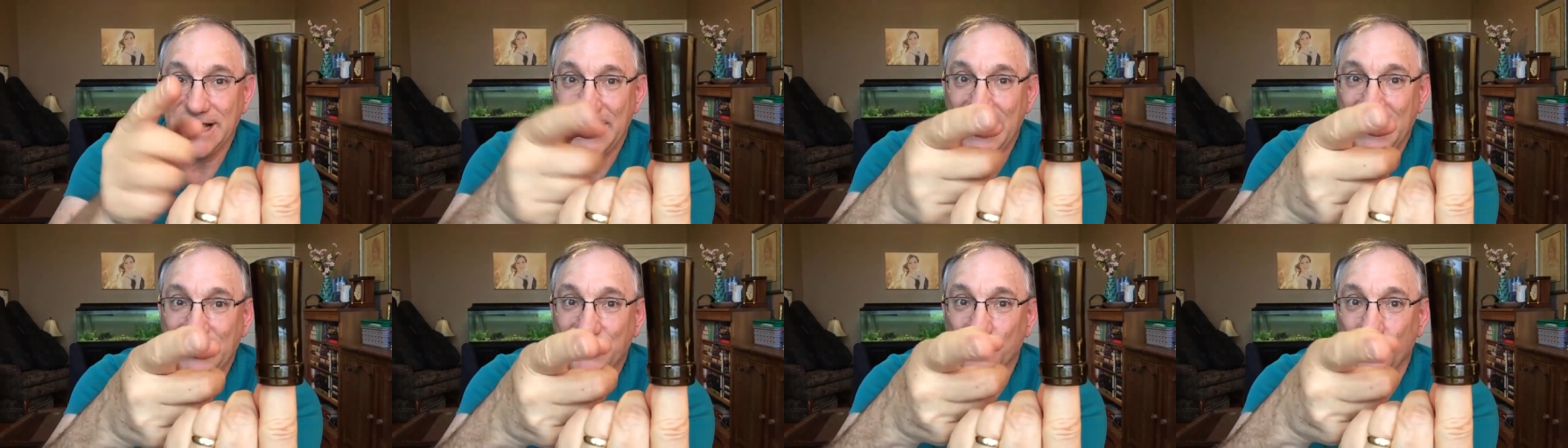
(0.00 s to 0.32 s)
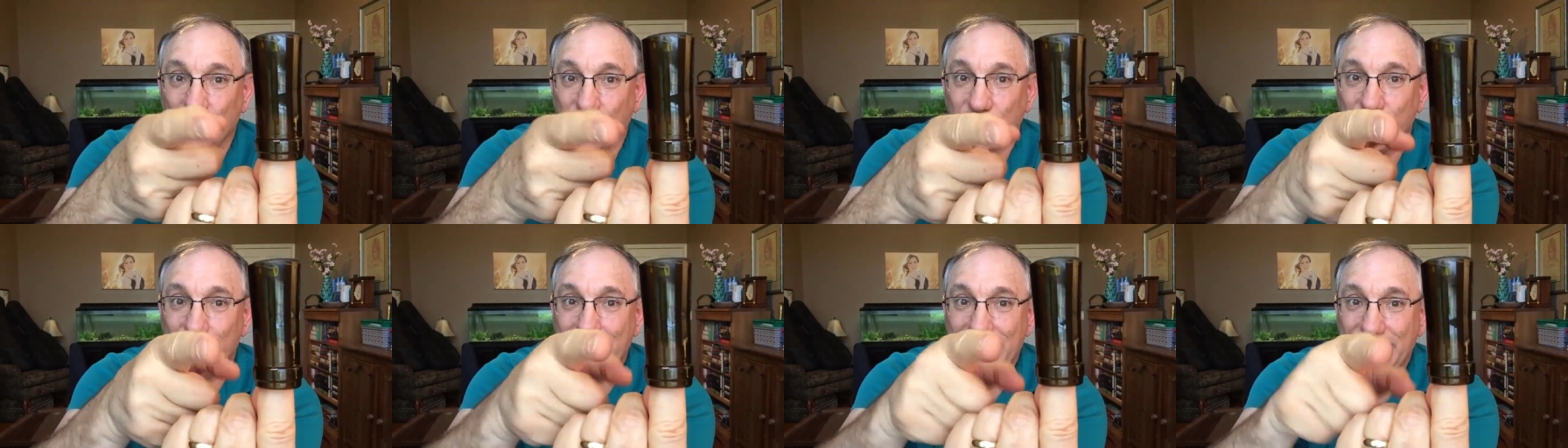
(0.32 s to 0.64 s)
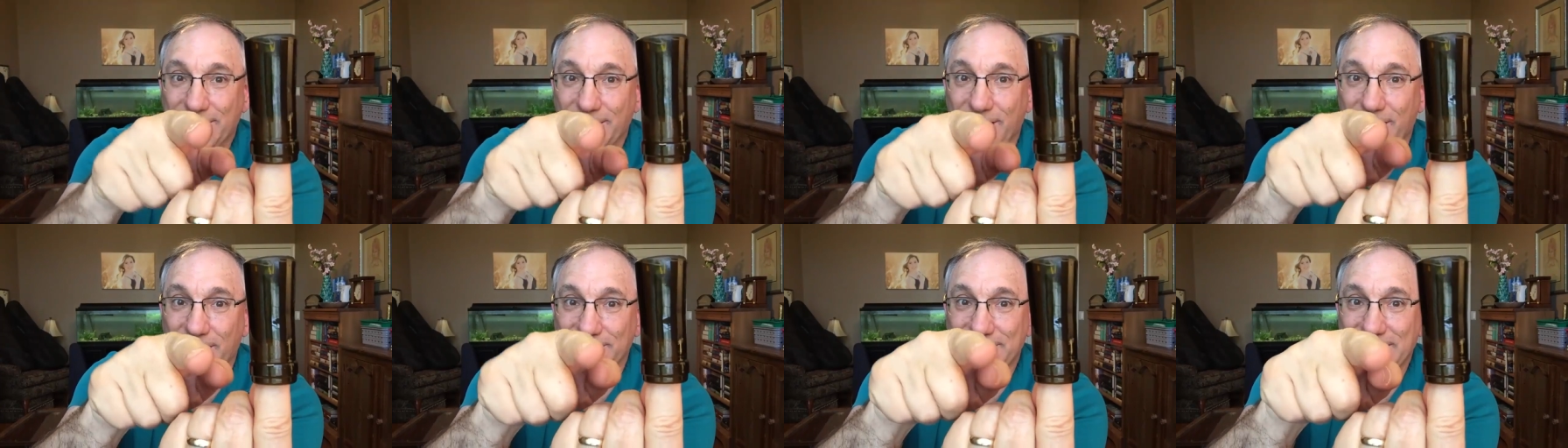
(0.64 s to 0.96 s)
In order to
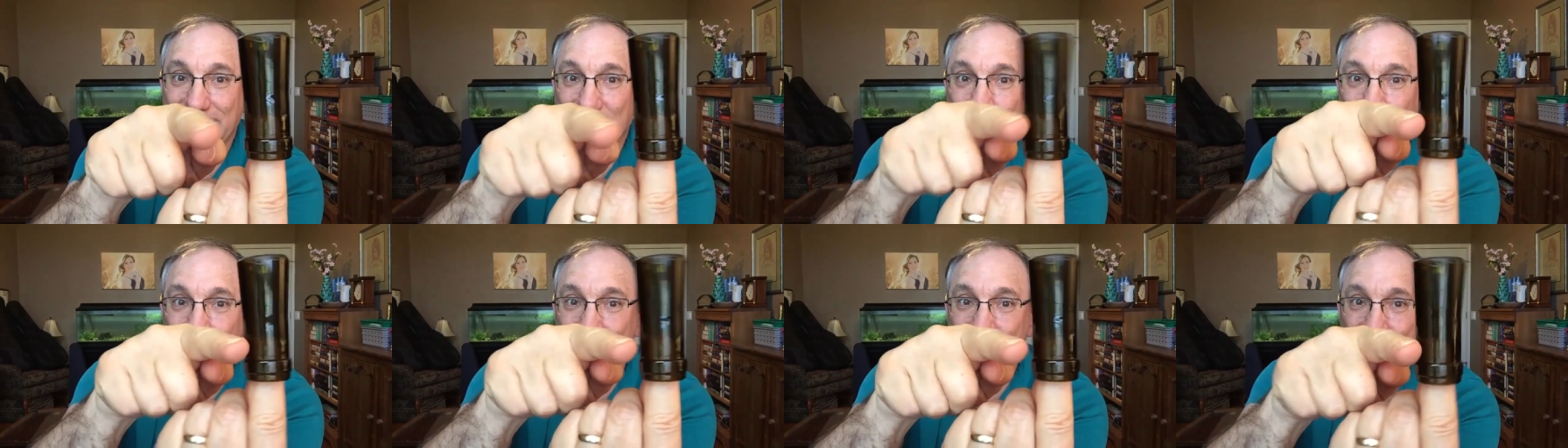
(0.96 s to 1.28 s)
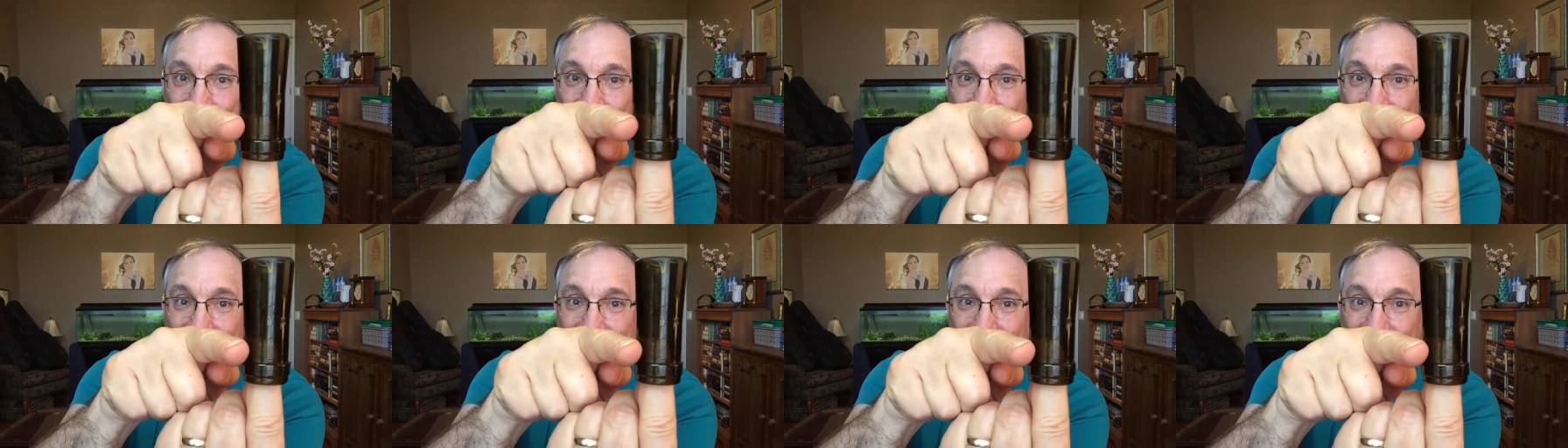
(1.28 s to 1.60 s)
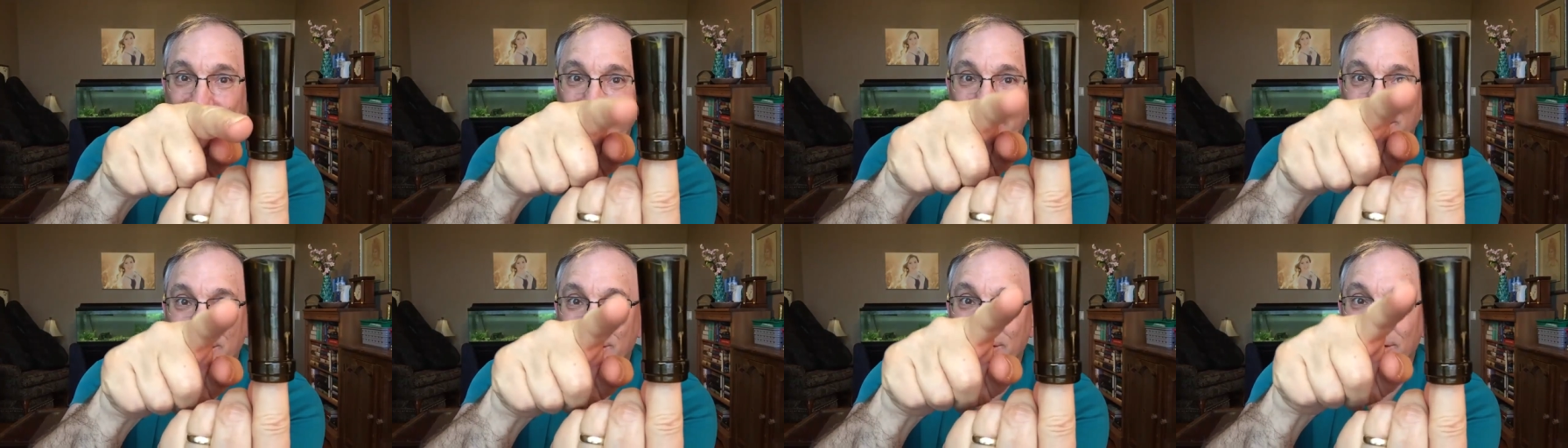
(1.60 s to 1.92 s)
make contact with the strings
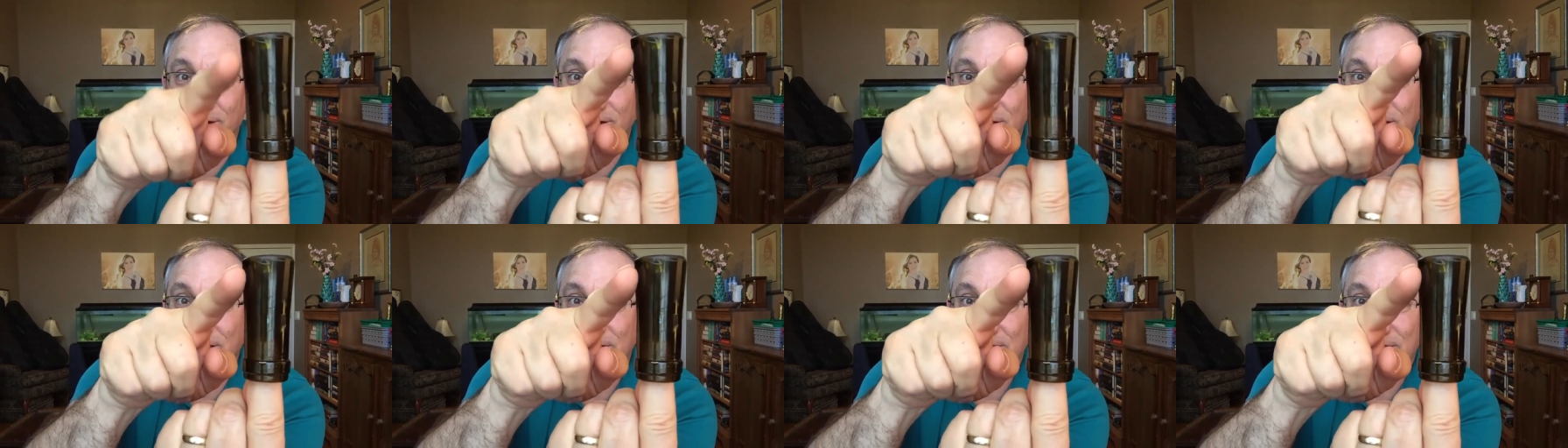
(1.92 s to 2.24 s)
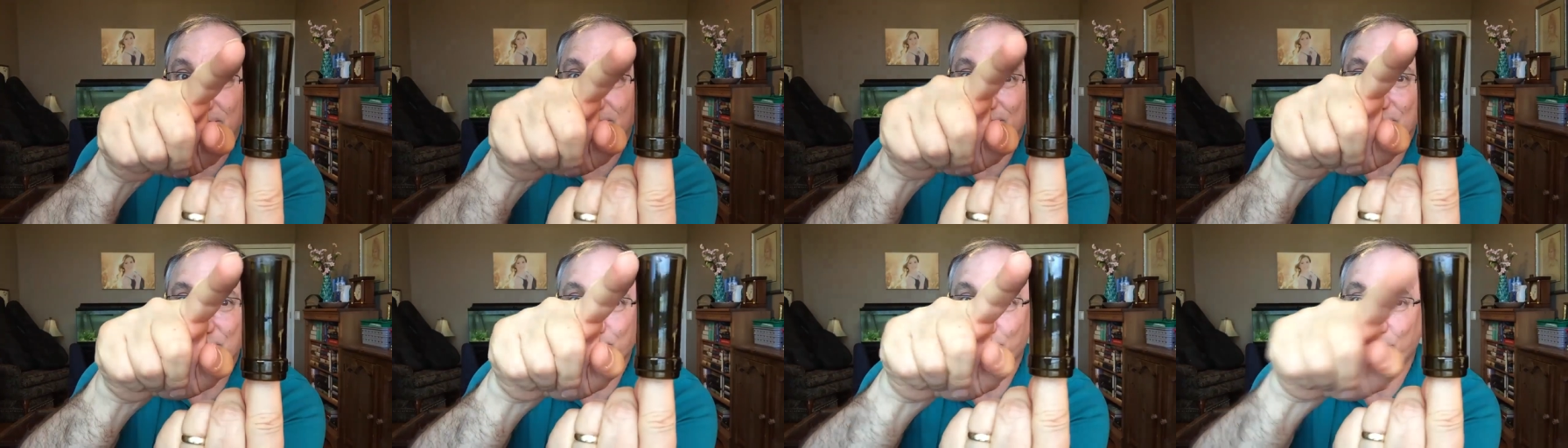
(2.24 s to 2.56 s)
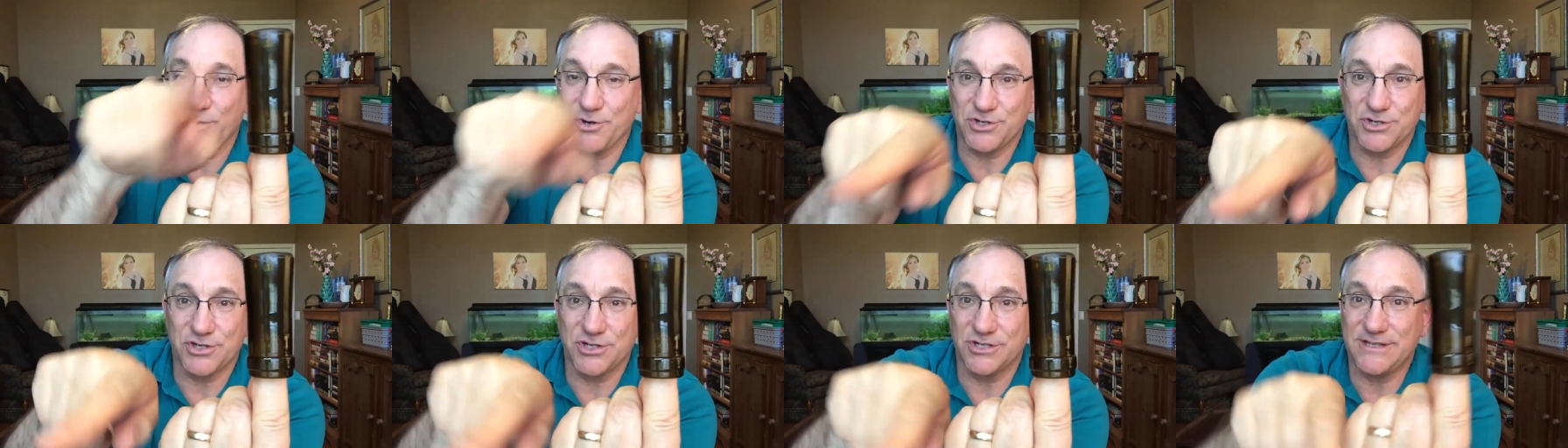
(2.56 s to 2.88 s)
here, this
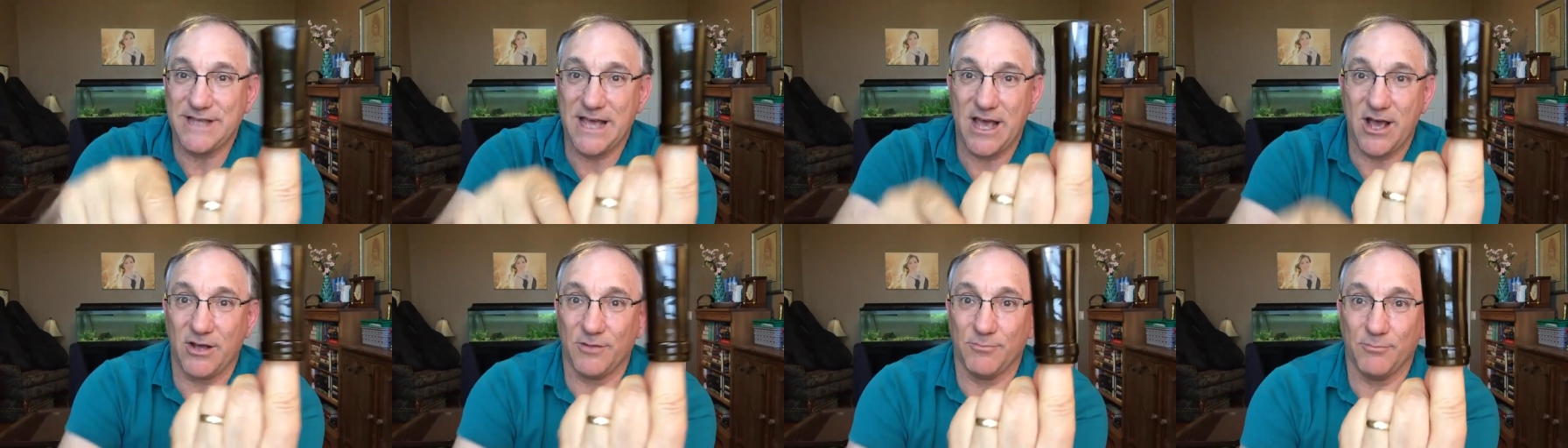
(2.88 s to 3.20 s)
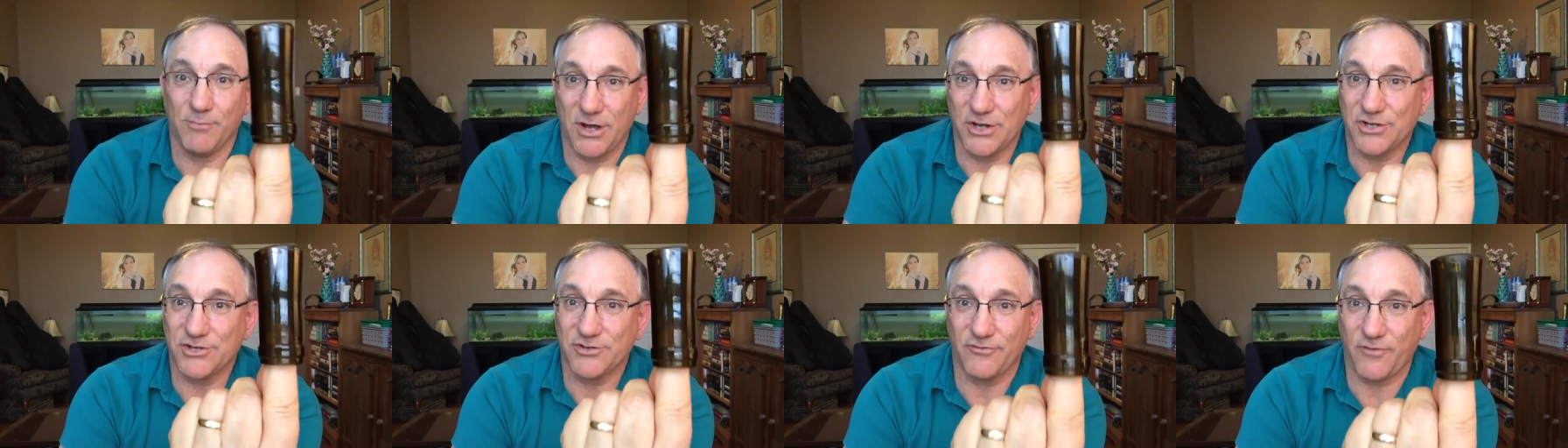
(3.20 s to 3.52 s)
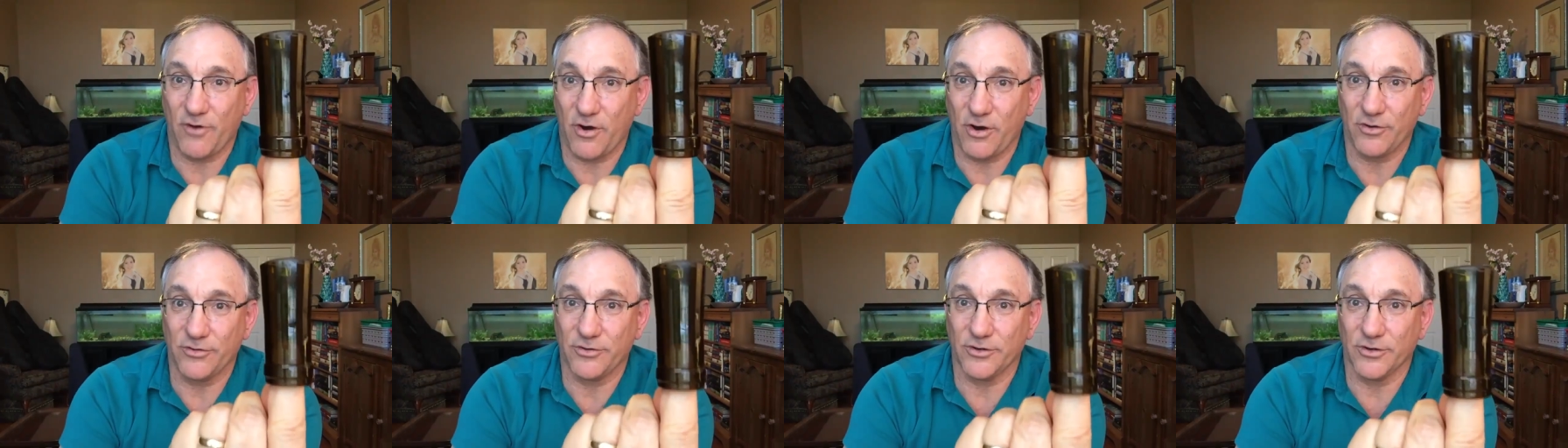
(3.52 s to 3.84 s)
pushes down much
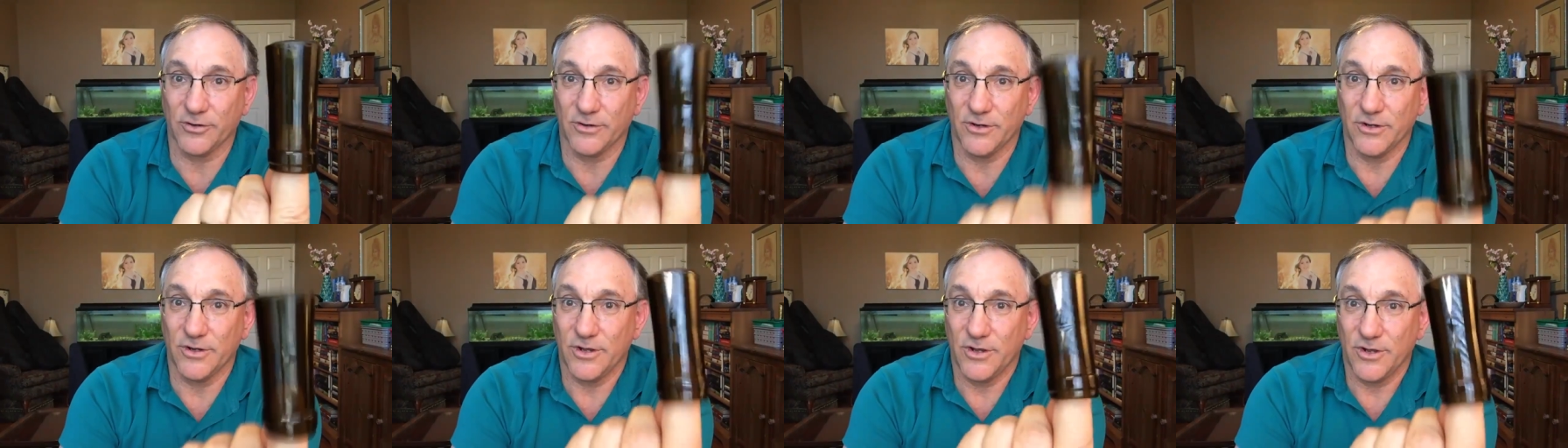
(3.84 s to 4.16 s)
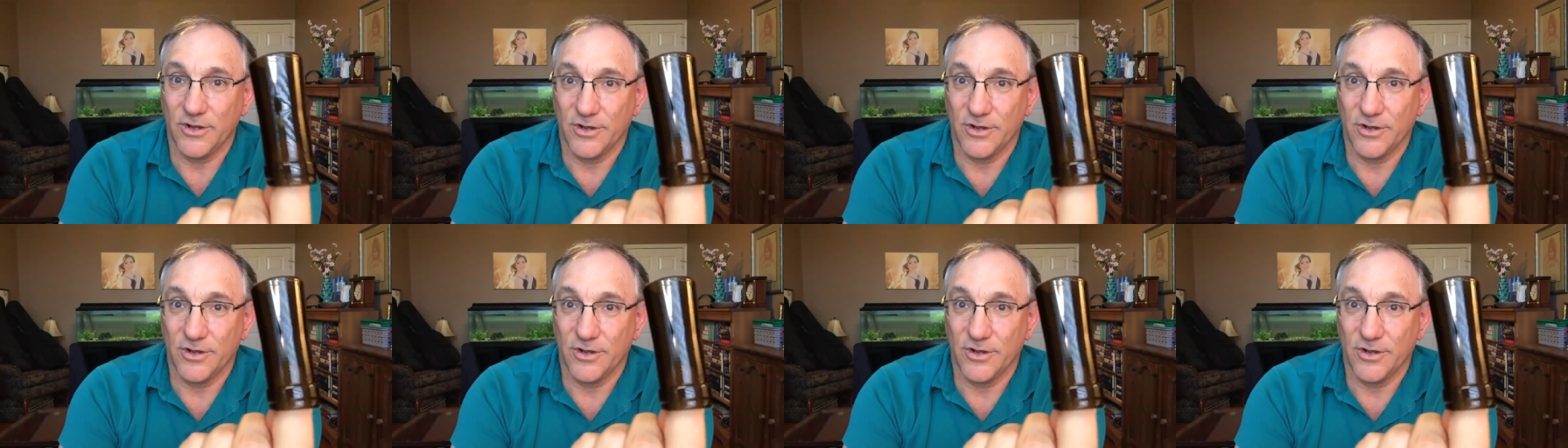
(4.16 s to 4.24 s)
farther.